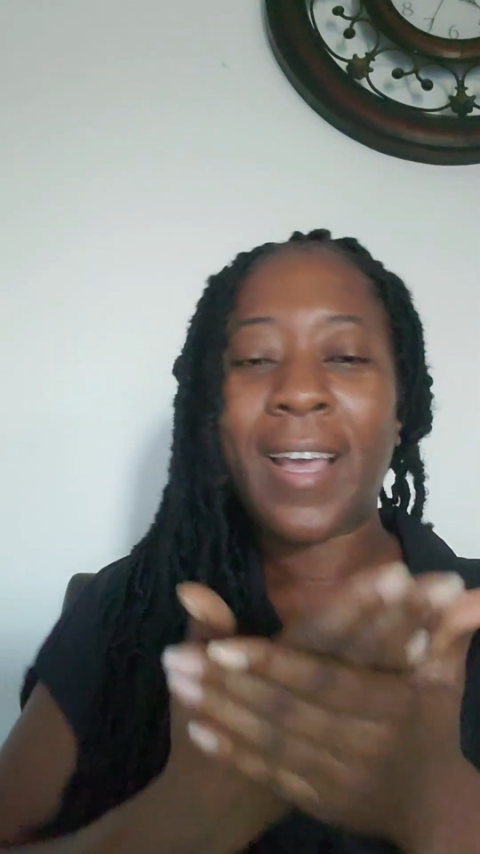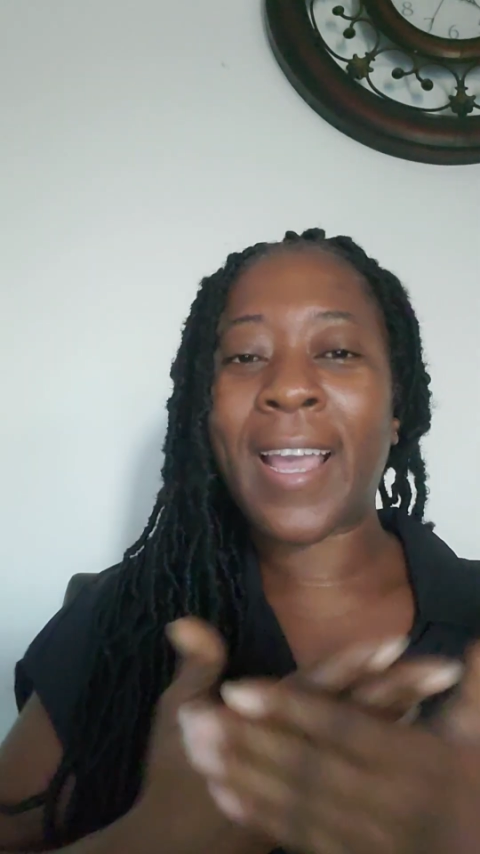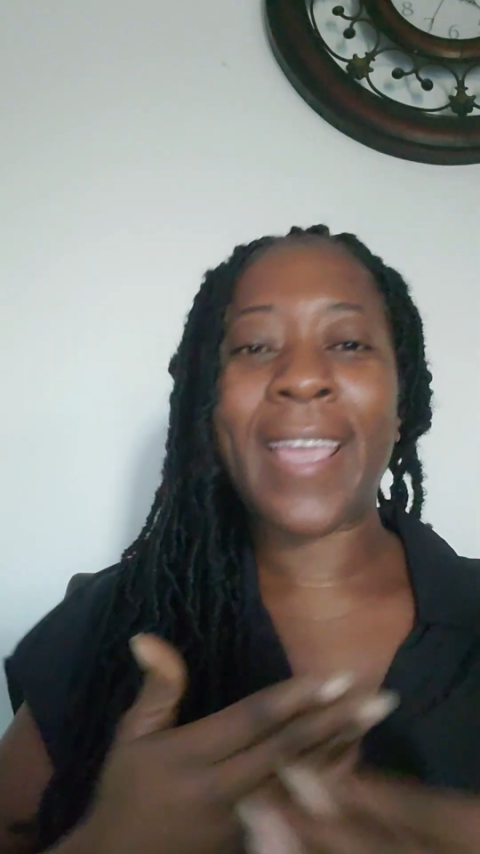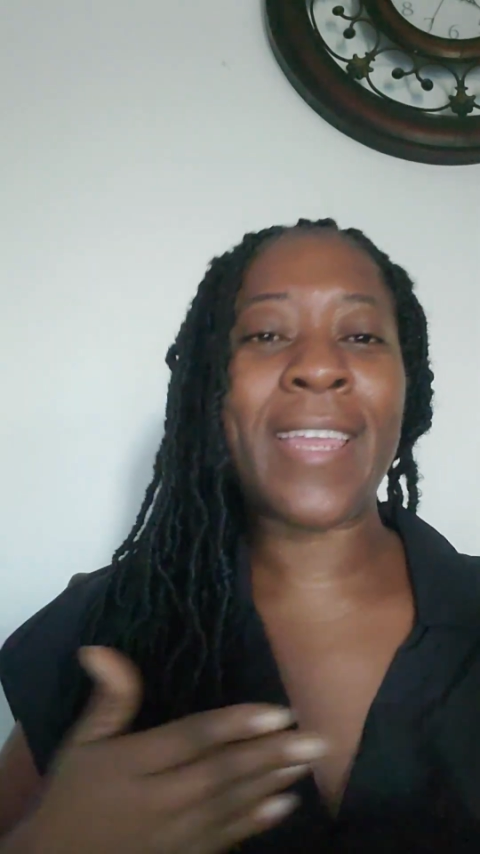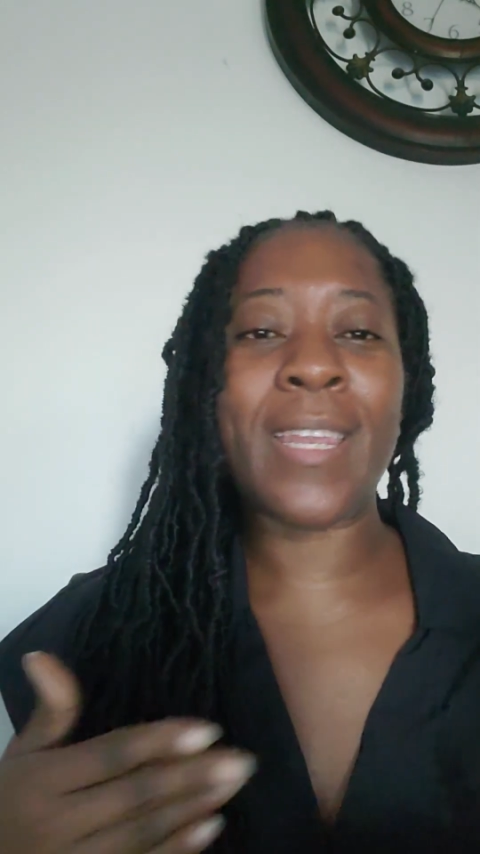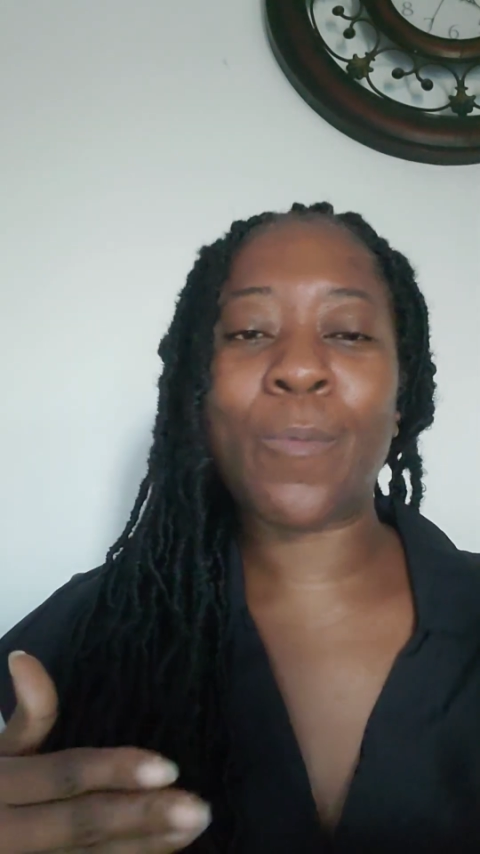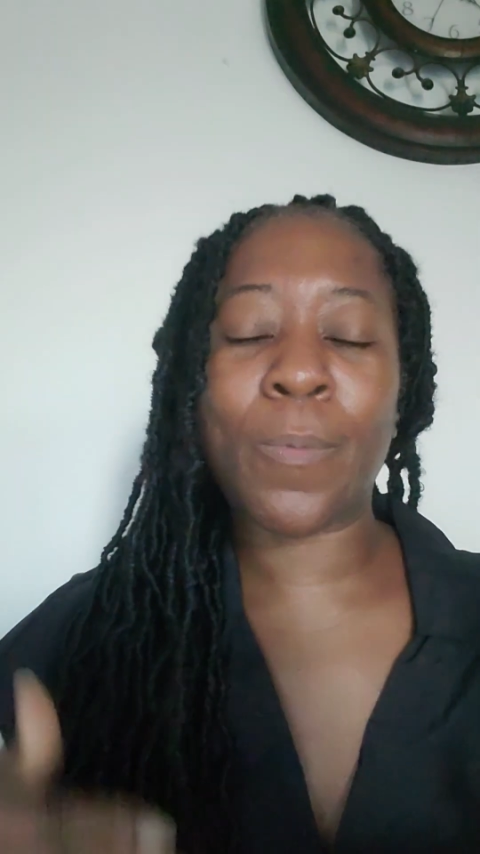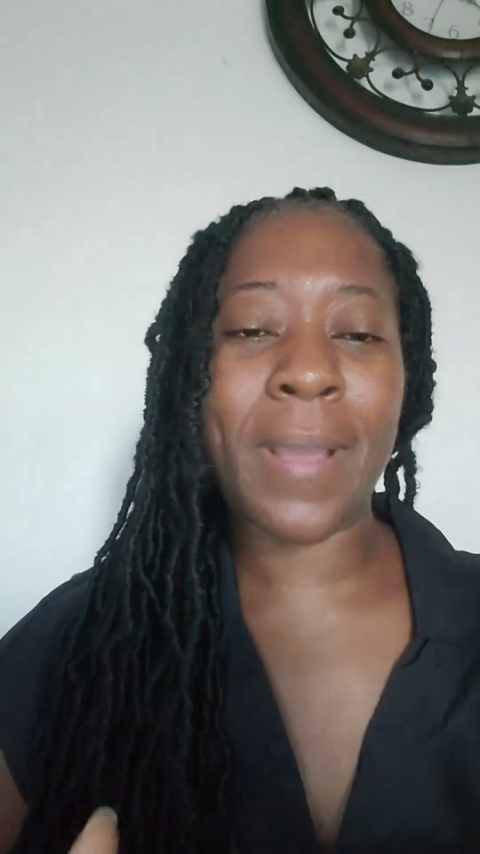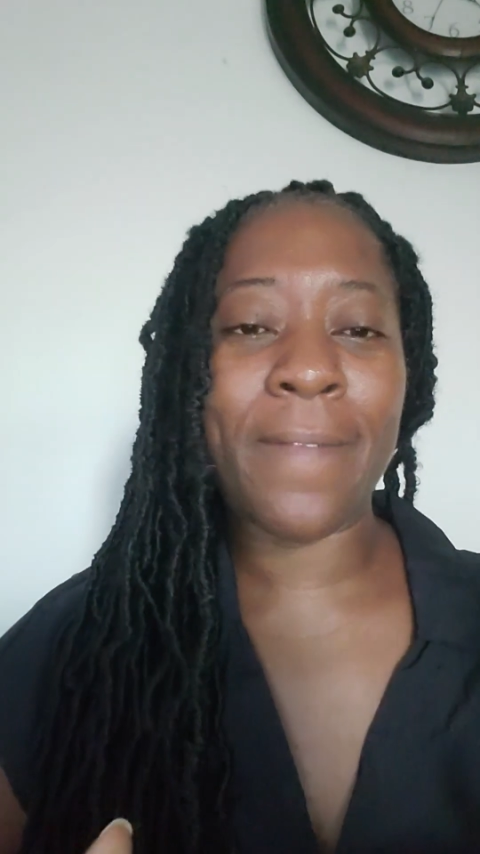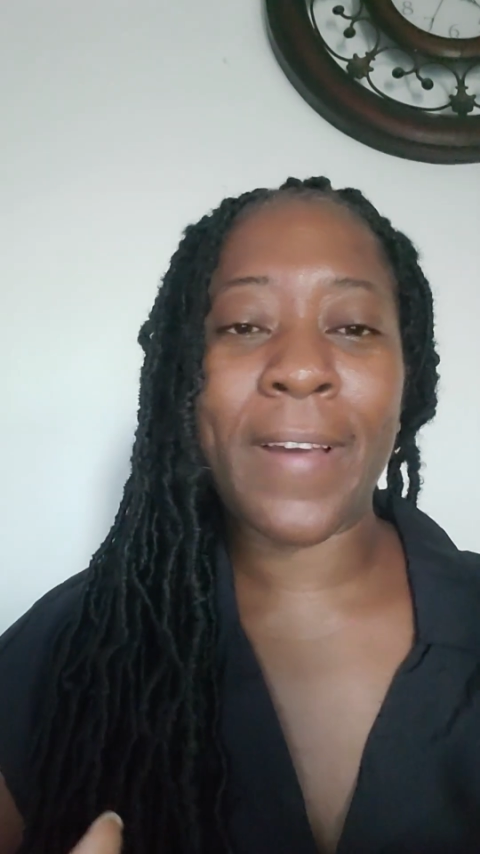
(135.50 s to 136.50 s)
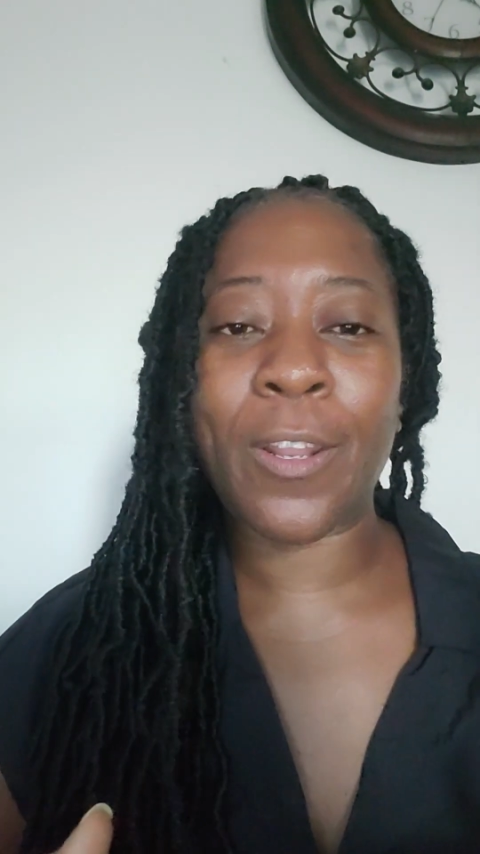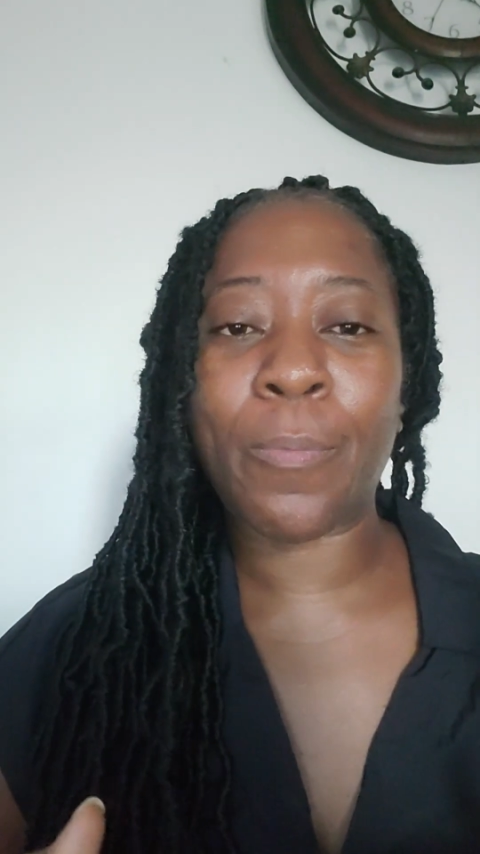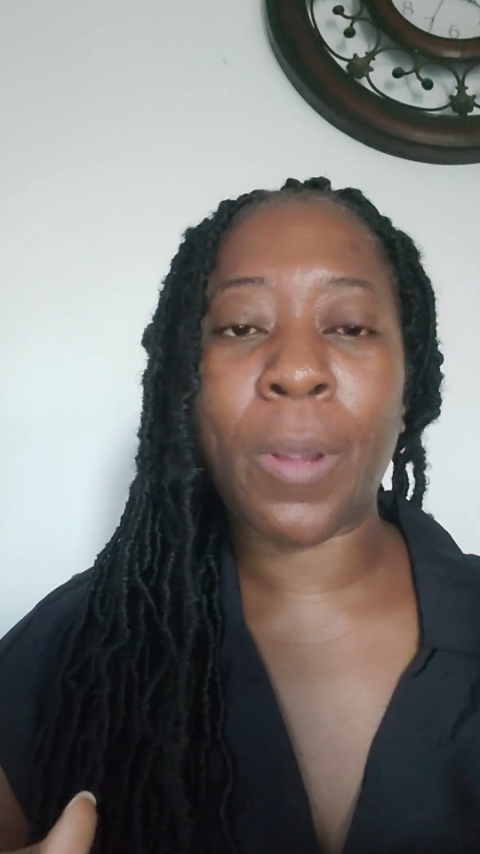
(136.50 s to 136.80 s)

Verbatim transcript: I hit them with my value